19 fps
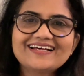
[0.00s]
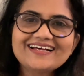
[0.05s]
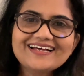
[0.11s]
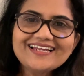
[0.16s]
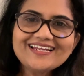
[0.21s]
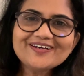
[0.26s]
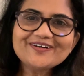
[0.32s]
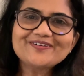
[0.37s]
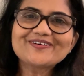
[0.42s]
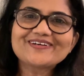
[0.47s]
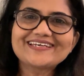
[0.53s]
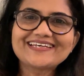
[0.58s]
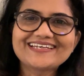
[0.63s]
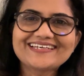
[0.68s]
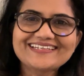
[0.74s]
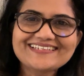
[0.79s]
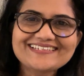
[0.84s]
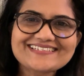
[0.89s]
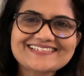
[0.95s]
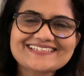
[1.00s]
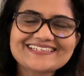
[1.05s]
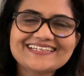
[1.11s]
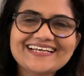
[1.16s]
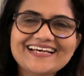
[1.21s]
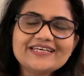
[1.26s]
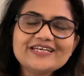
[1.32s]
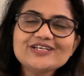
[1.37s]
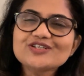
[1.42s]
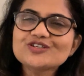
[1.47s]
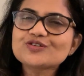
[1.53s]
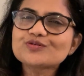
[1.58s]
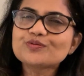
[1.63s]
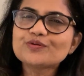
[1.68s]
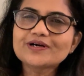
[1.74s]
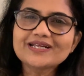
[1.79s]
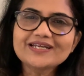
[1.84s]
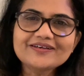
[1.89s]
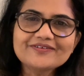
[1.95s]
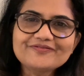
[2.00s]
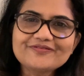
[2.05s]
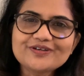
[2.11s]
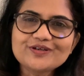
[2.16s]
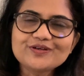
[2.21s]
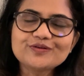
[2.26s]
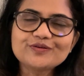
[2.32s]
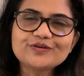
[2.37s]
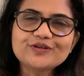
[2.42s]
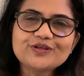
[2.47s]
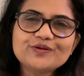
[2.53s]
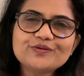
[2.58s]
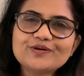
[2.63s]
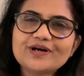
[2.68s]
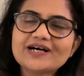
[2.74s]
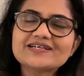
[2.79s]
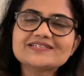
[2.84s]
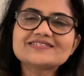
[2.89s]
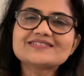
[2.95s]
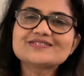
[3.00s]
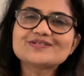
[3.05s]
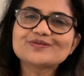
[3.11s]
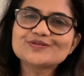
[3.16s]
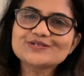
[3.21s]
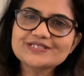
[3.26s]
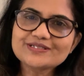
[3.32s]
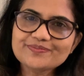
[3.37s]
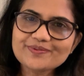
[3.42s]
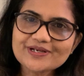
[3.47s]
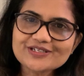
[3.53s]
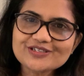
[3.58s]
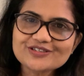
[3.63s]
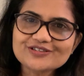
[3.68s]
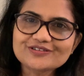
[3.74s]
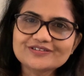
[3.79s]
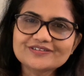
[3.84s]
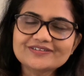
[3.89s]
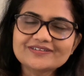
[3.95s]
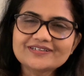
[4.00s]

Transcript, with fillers: Hello kids, each one of you, you are so special.